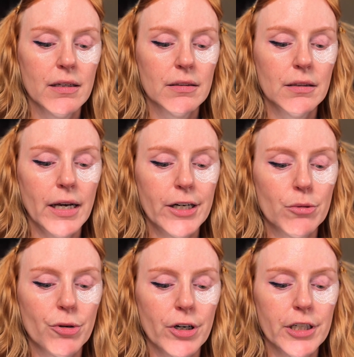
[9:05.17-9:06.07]
liner
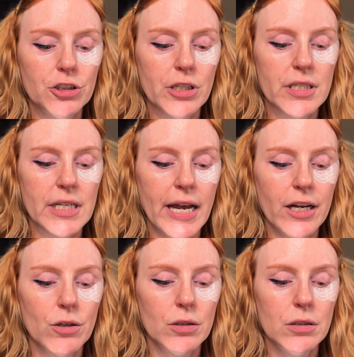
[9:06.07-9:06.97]
brush that is
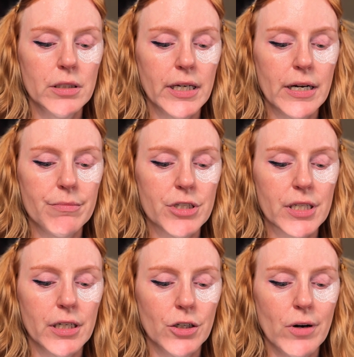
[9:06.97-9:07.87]
angled, and I'm just
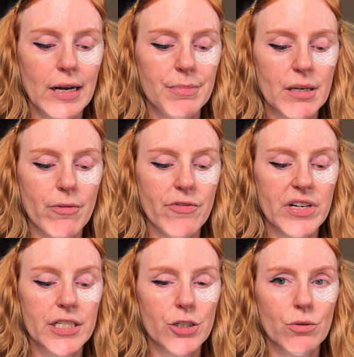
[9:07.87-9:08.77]
going to grab some of
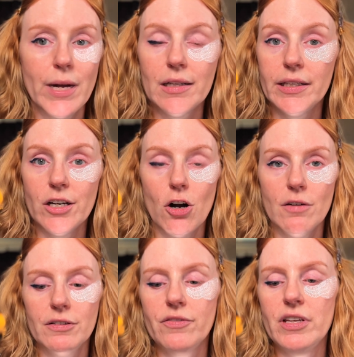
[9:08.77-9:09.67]
it directly off
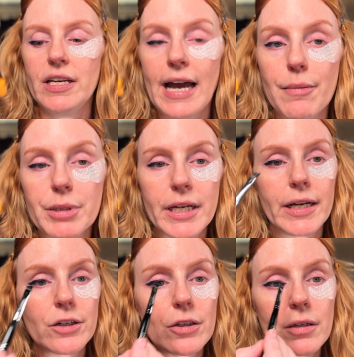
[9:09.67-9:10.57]
of the
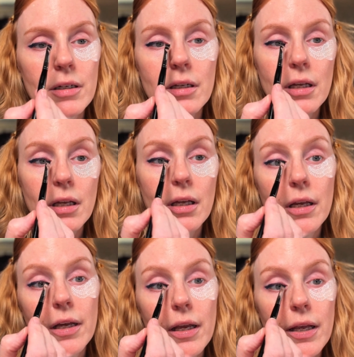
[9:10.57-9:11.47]
applicator
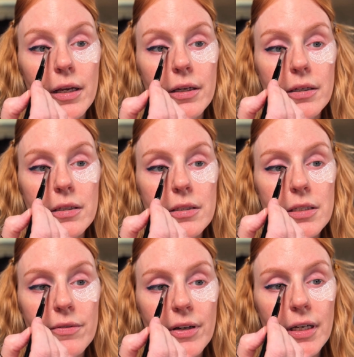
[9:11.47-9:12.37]
and
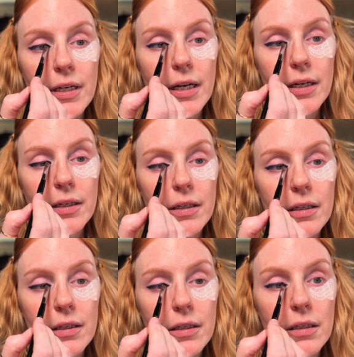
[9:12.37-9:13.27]
see if I can kind of,
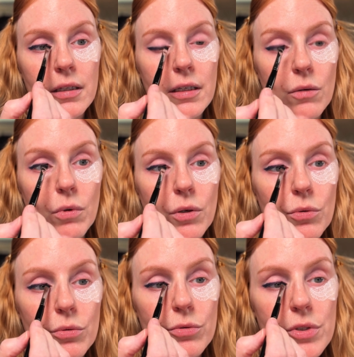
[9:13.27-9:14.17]
whoa,
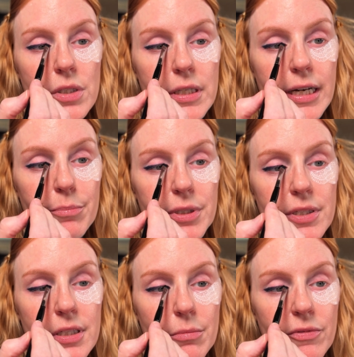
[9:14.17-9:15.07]
stamp
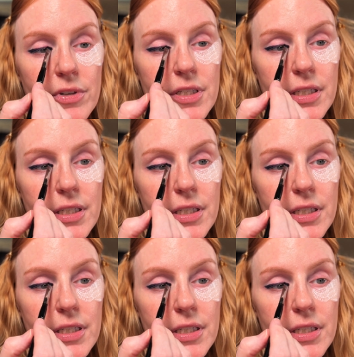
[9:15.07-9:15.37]
some of this